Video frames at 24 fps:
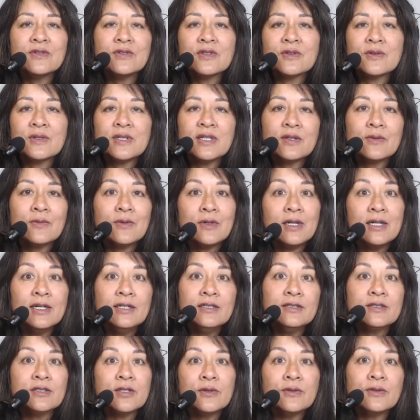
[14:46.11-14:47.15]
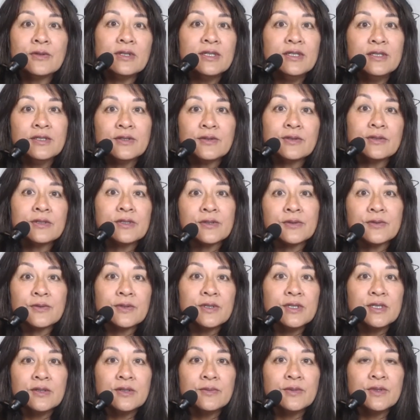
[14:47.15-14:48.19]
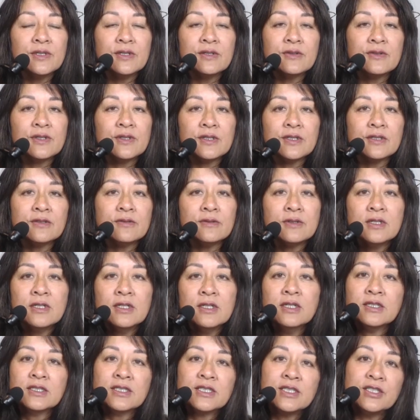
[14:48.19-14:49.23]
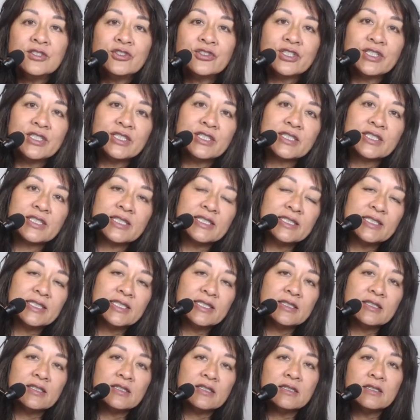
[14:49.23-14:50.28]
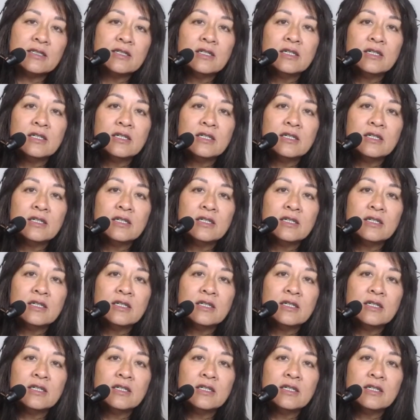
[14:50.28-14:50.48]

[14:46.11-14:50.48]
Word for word: And they're like, well, I totally disagree with, CJ's idea.